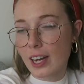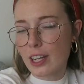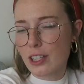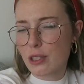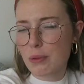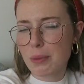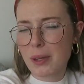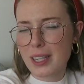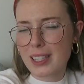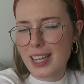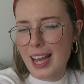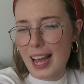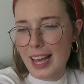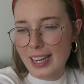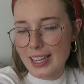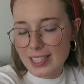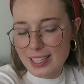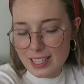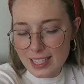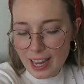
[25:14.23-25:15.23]
I also plan to
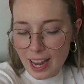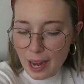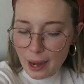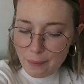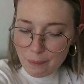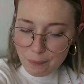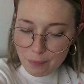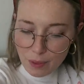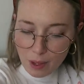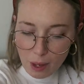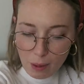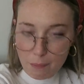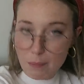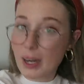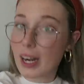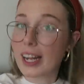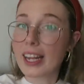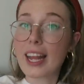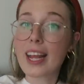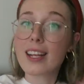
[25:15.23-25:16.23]
edit today,
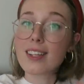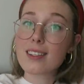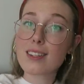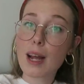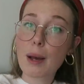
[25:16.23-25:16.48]
but I can't